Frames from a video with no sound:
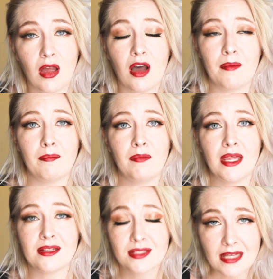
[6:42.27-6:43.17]

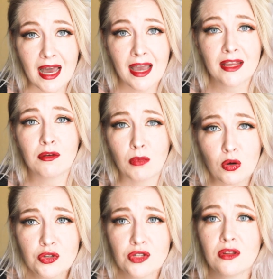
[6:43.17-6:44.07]
inside,
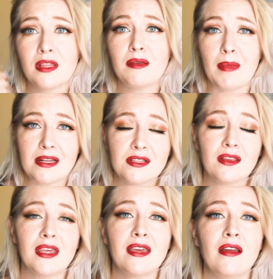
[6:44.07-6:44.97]
emotionally,
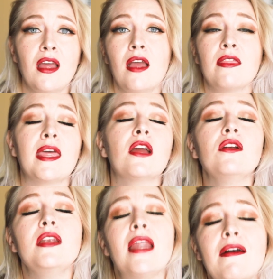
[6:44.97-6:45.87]
mentally, they
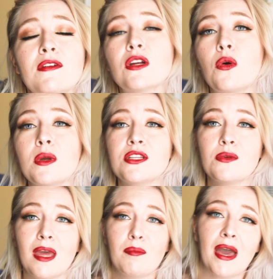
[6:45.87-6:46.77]
are never going
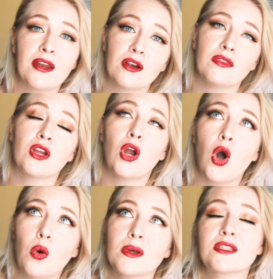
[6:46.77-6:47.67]
to get better, and they're
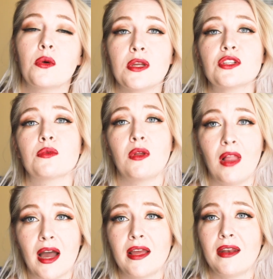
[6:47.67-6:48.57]
always going to
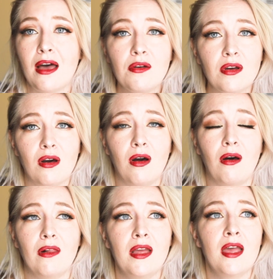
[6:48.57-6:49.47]
rely on
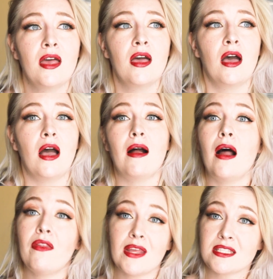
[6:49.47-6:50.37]
alcohol
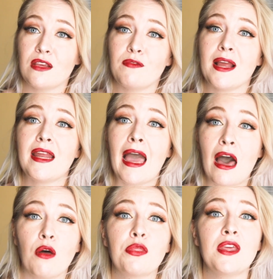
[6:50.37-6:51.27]
unless they find a
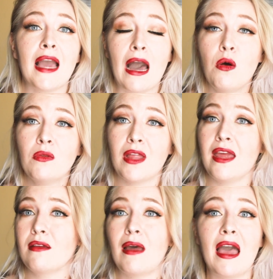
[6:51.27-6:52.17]
healthy
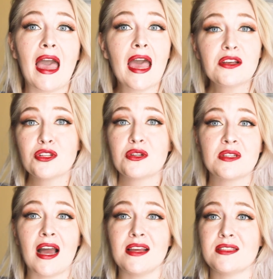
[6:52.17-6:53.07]
outlet,
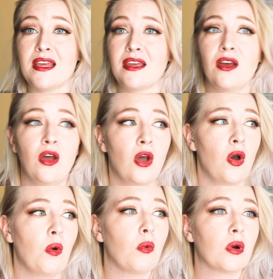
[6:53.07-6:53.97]
exercising
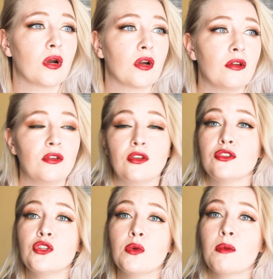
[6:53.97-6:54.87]
or
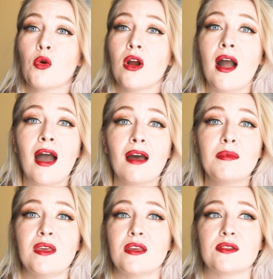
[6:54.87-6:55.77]
doing more
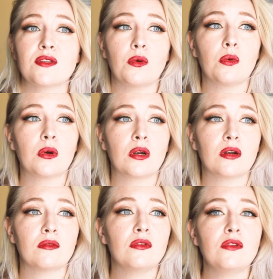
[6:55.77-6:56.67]
hobbies
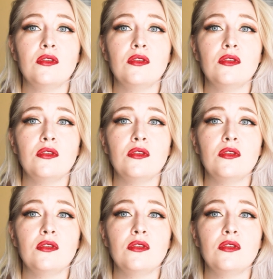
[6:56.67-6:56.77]
or